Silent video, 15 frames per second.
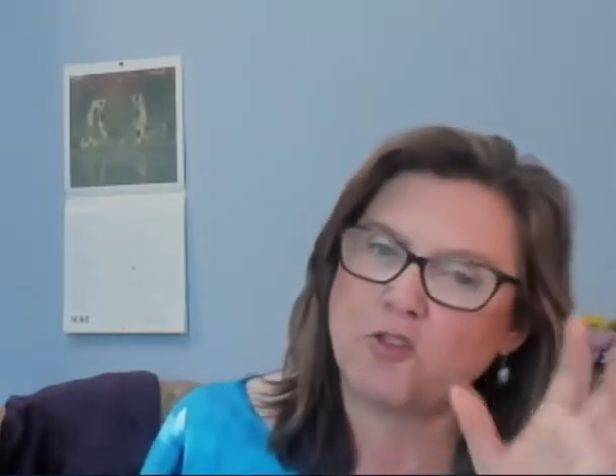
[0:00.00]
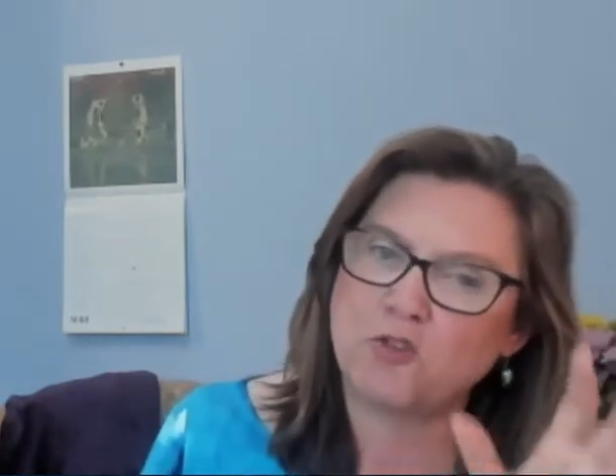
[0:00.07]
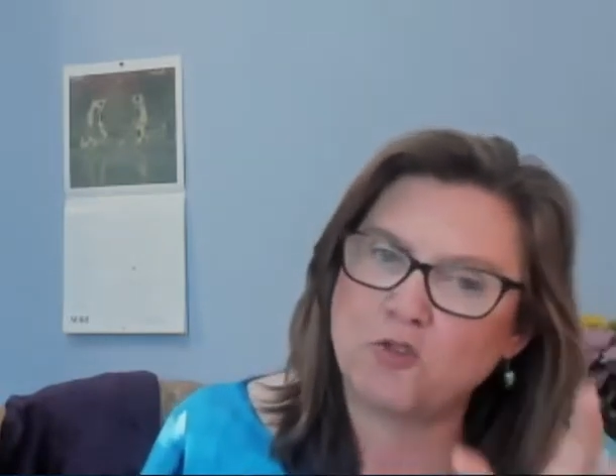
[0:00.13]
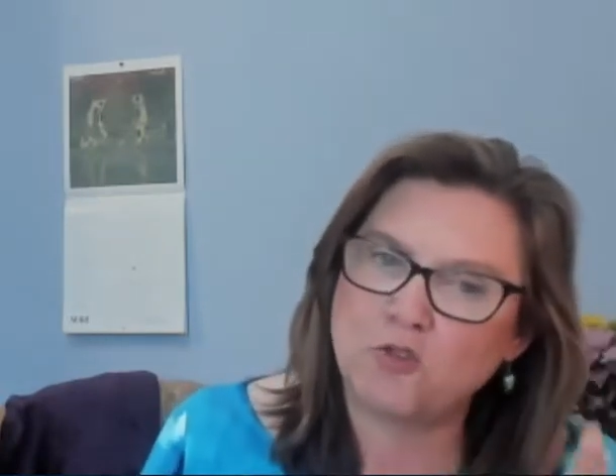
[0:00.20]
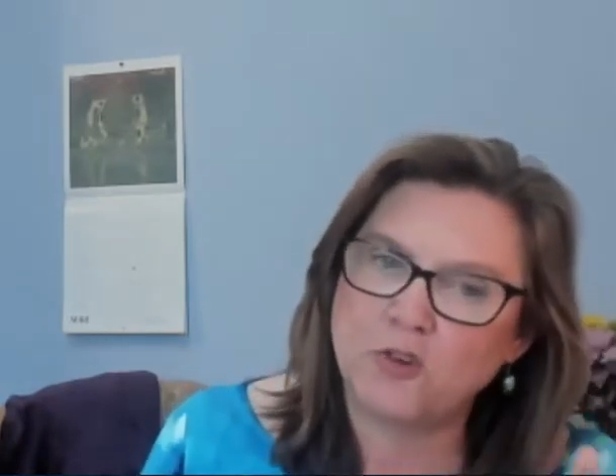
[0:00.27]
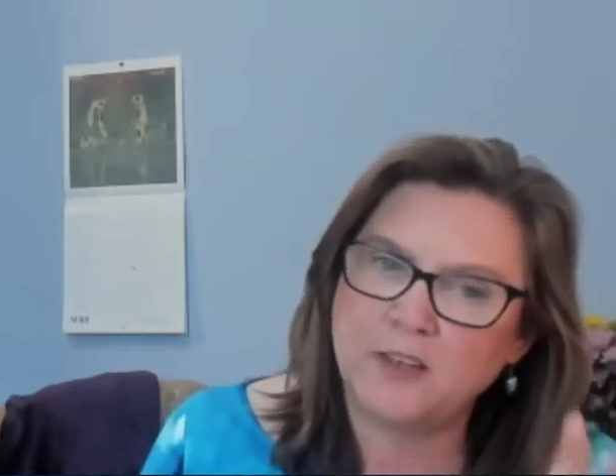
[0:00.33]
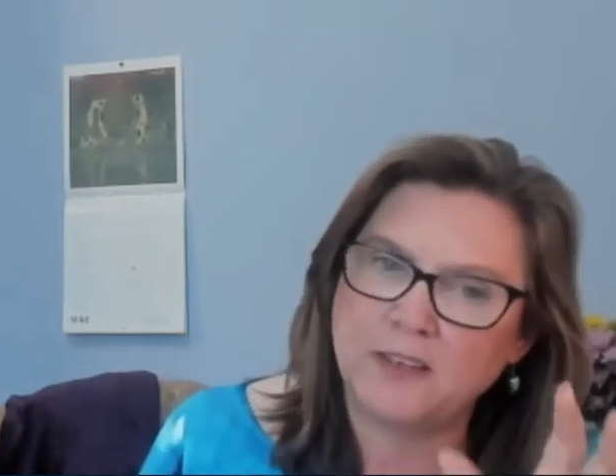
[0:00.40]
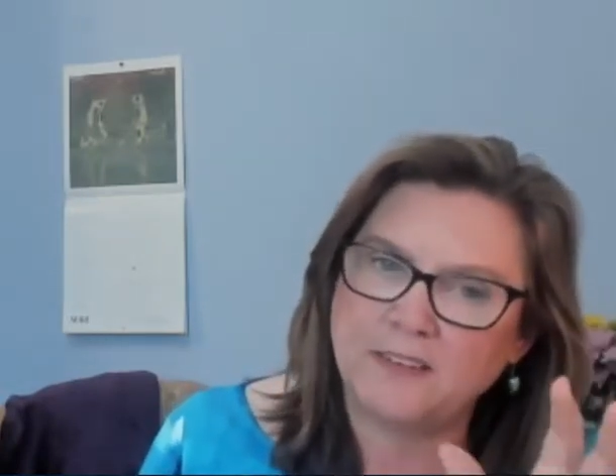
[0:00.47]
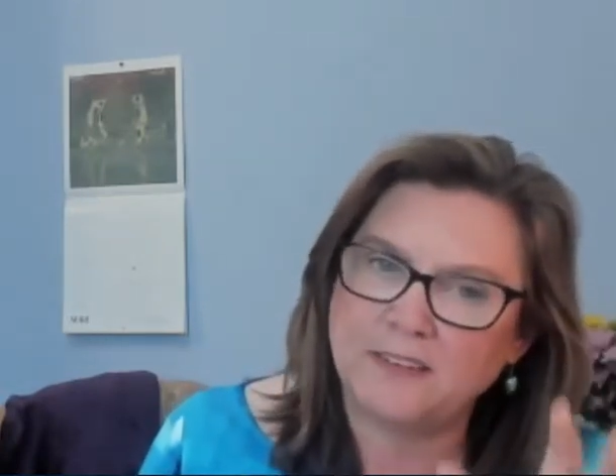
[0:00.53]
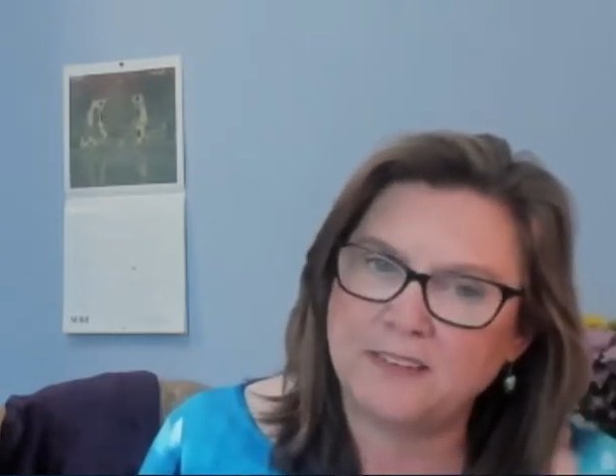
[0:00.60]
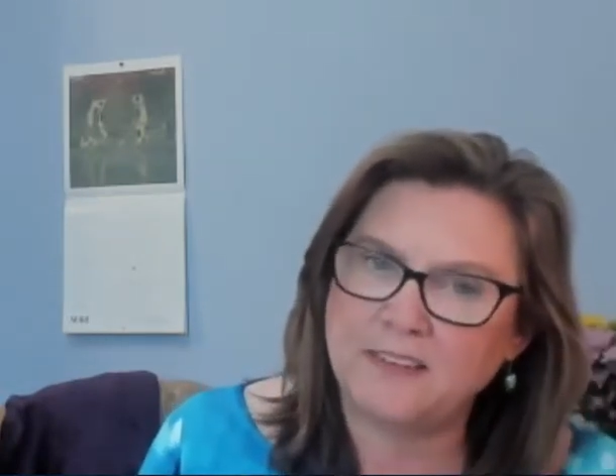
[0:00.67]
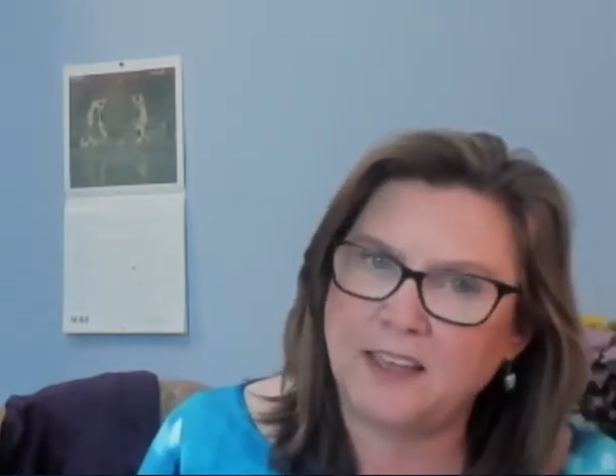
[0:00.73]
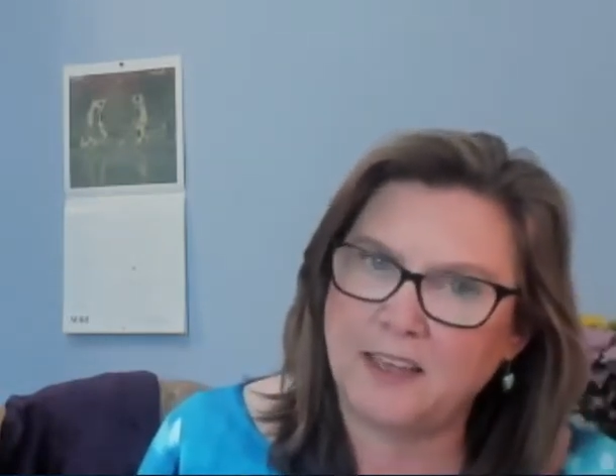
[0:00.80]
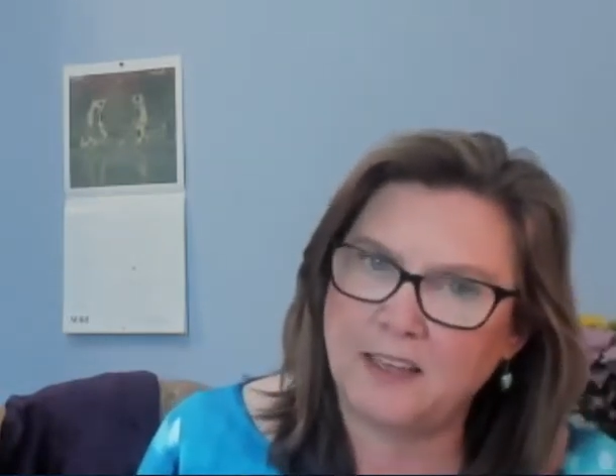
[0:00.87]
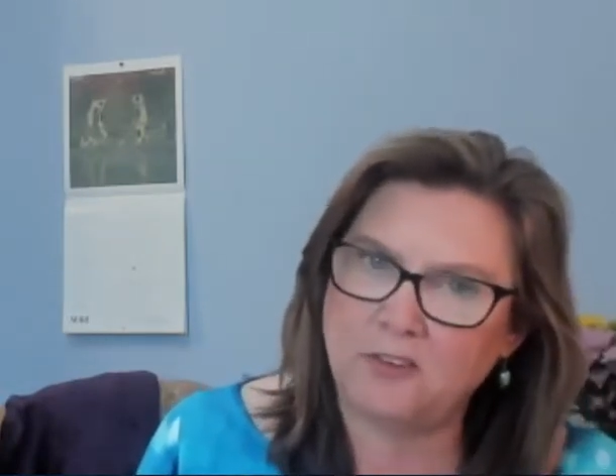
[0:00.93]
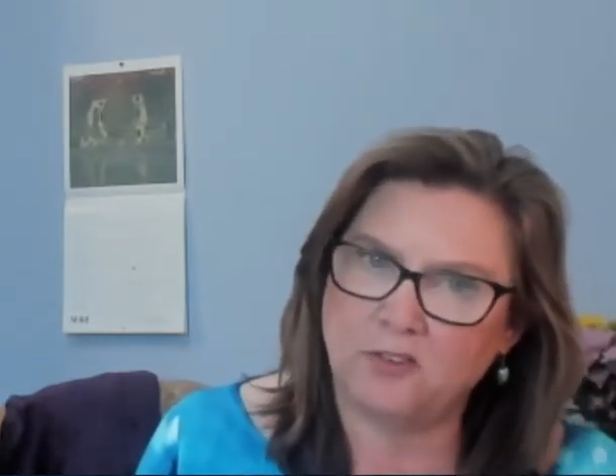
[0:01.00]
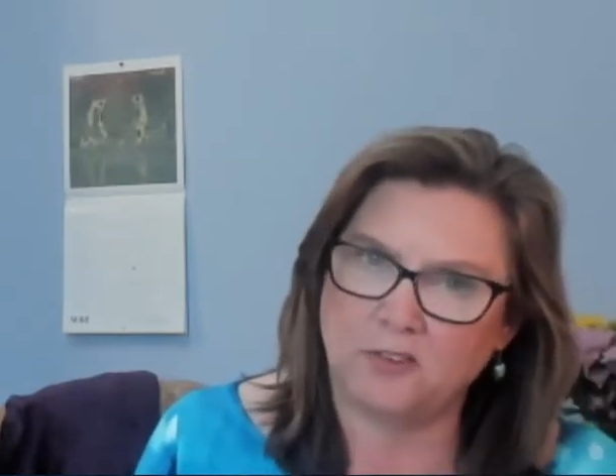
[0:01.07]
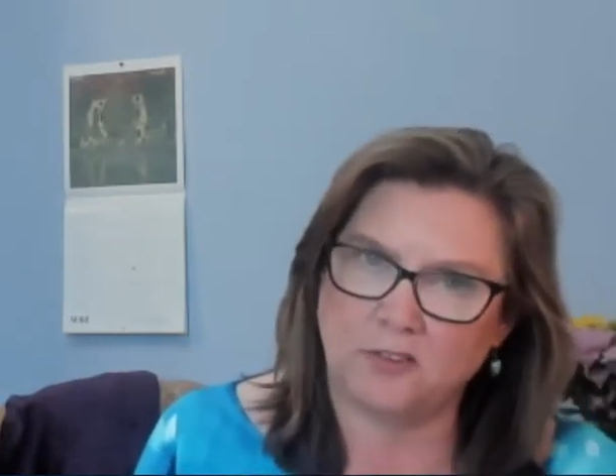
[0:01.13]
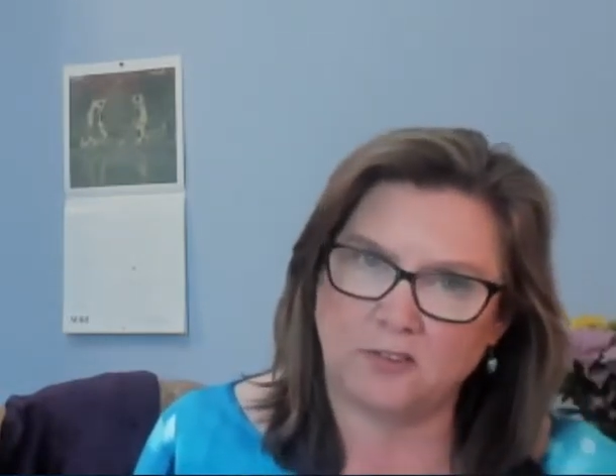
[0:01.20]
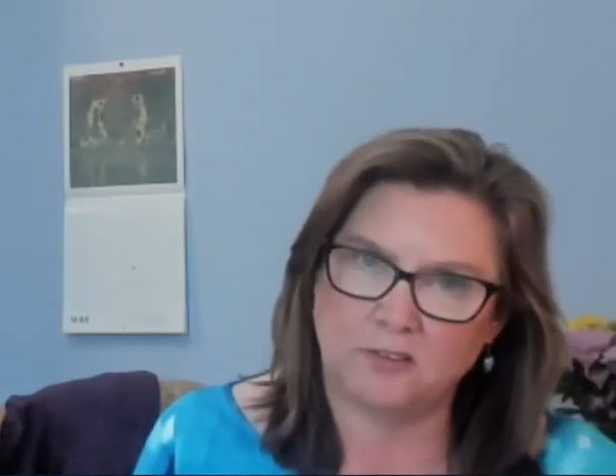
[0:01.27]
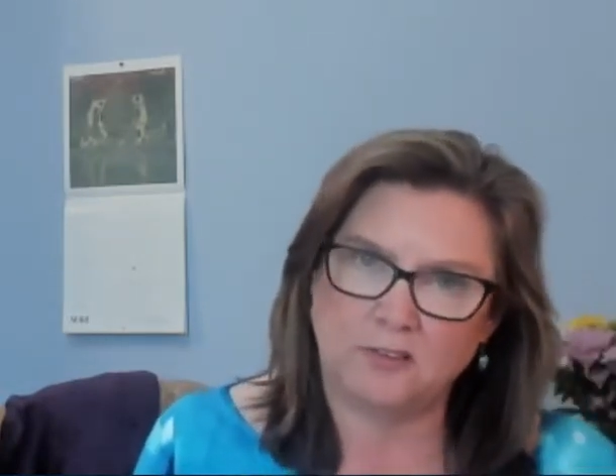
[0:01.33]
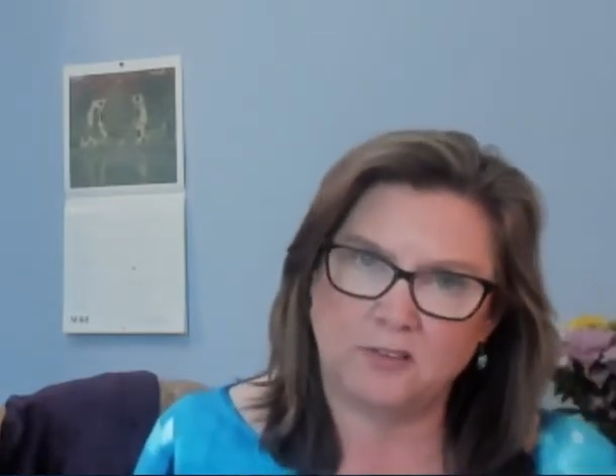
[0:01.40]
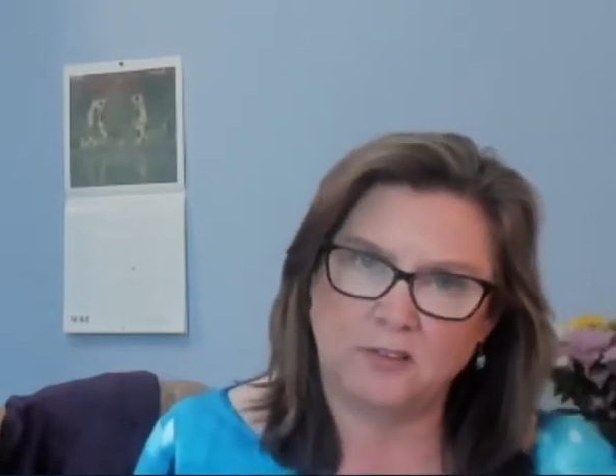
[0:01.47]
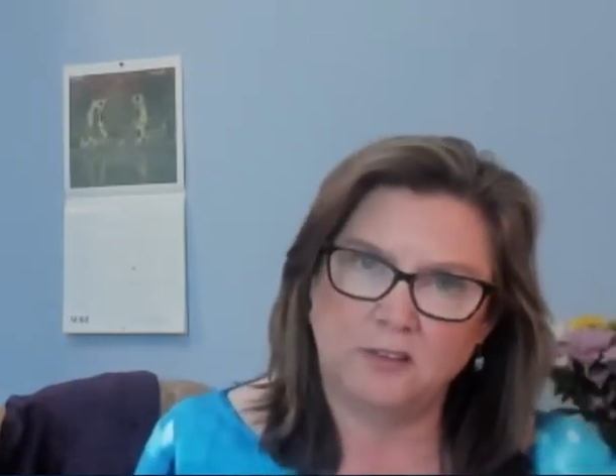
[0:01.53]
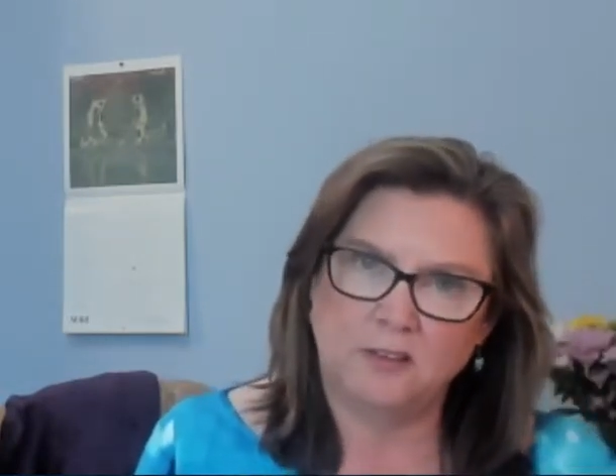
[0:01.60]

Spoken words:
3 stages